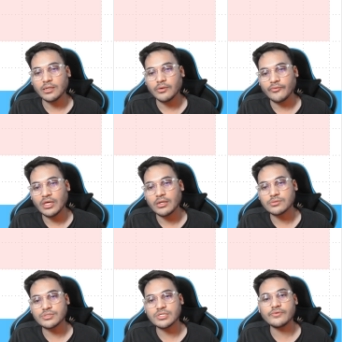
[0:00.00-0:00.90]
we are
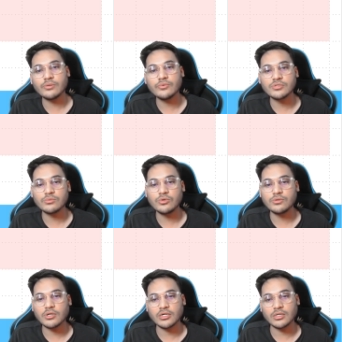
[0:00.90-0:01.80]
switching from user mode to
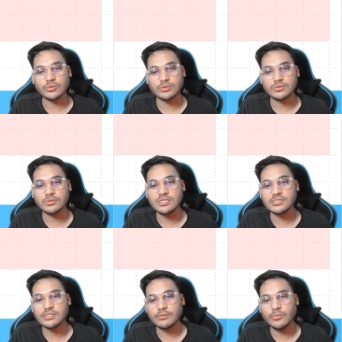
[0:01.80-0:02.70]
kernel mode. So this
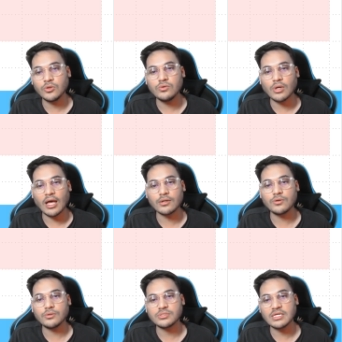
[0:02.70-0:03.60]
blue
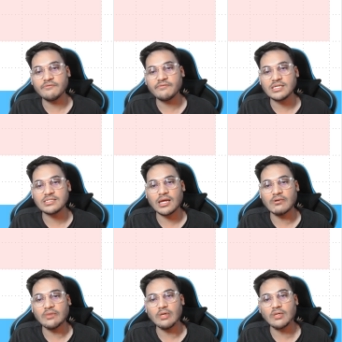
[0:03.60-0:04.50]
arrow signifies that
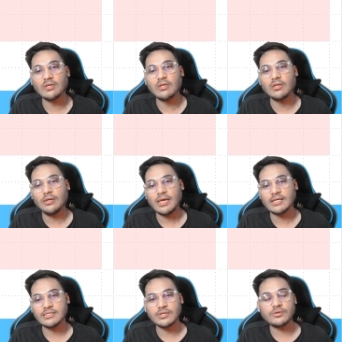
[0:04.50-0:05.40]
we are
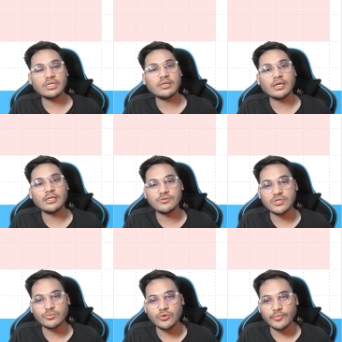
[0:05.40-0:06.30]
executing in
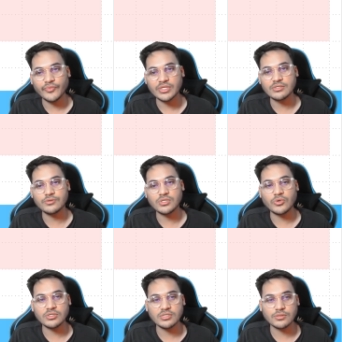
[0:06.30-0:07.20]
user mode. This is user
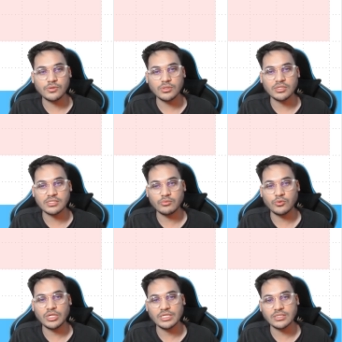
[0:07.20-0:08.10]
process code, this blue
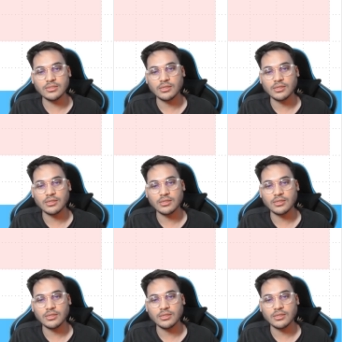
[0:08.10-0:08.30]
region,